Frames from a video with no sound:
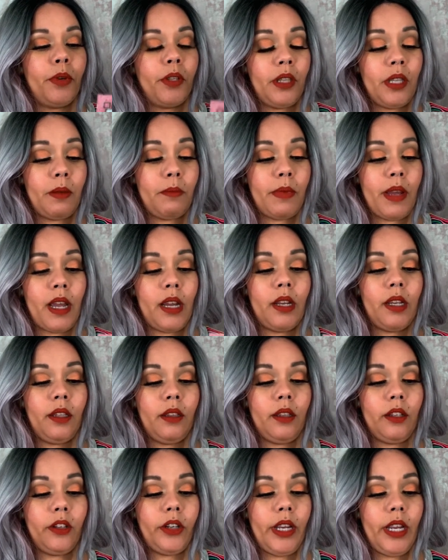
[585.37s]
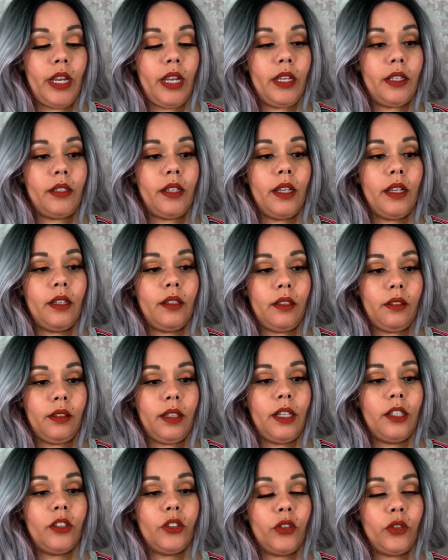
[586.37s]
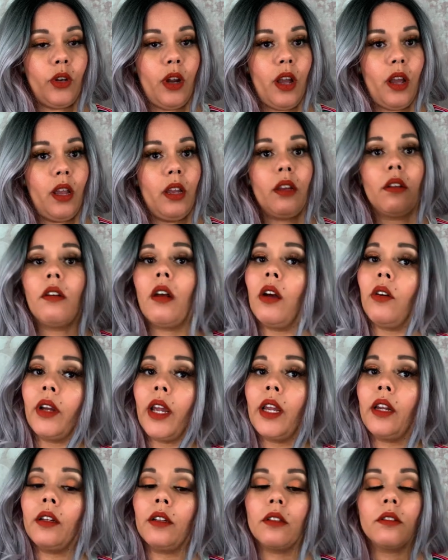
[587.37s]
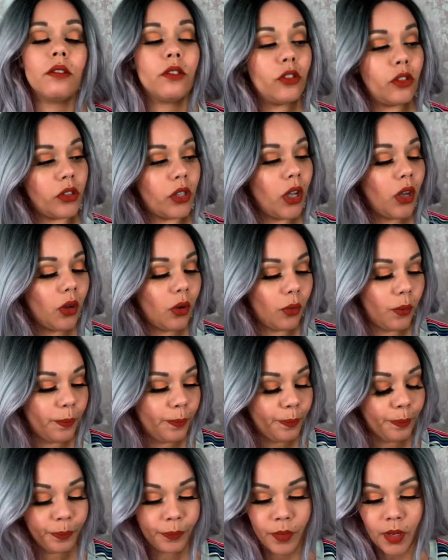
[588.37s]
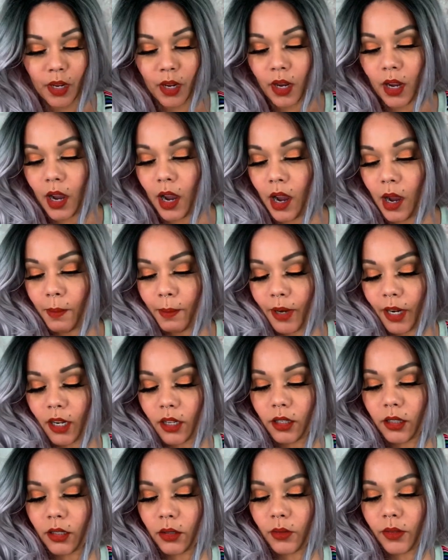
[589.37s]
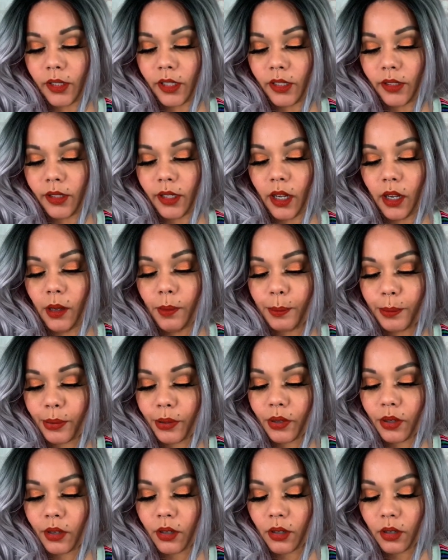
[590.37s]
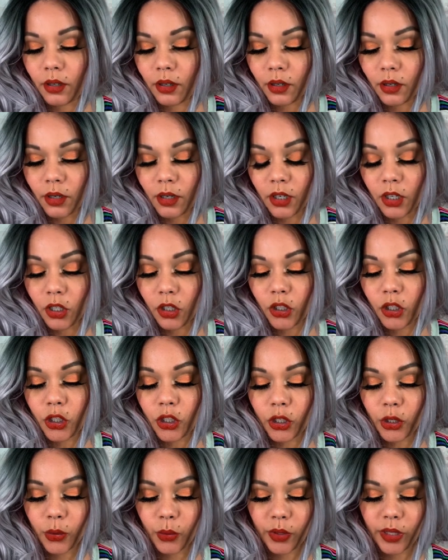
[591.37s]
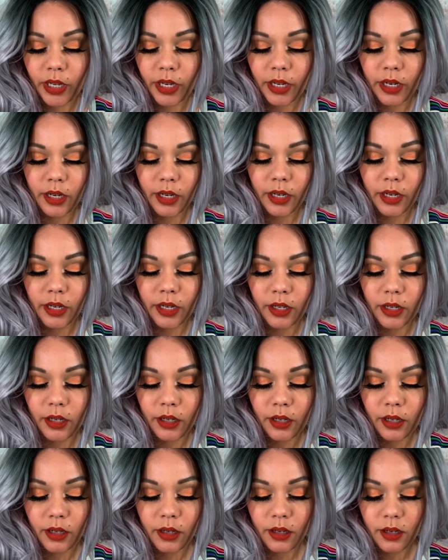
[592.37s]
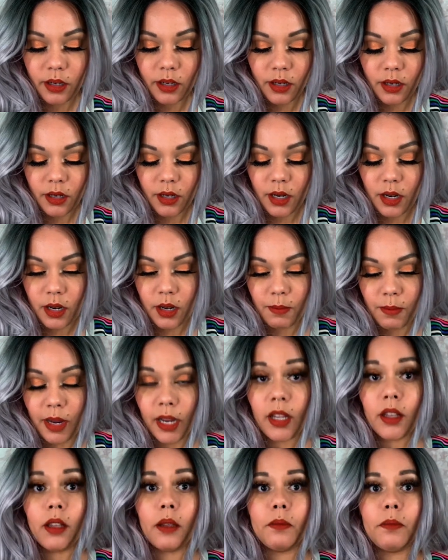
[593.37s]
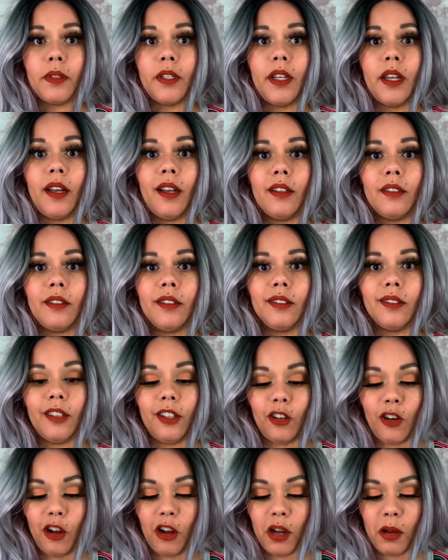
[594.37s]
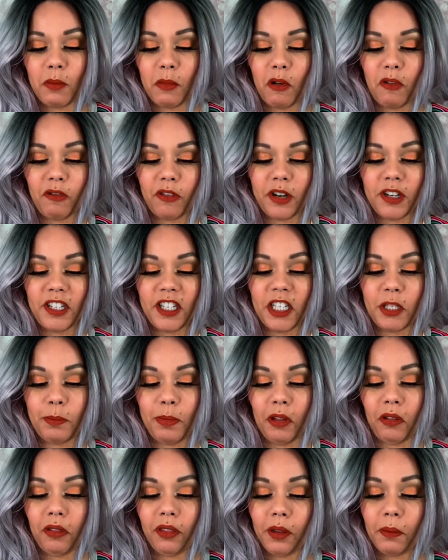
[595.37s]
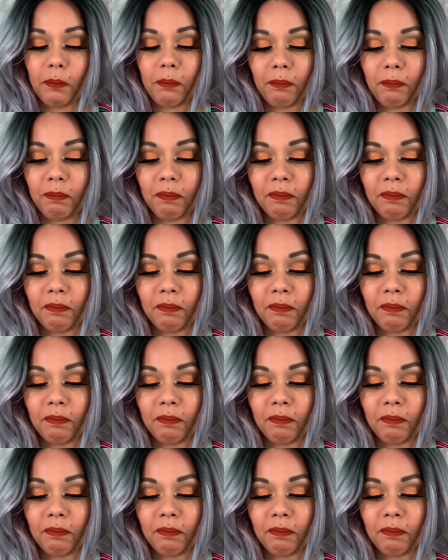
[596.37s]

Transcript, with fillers: put them back in their case and let dry. Okay, so I'm gonna close these up so that uh, my clumsy ass doesn't knock them over and spill them.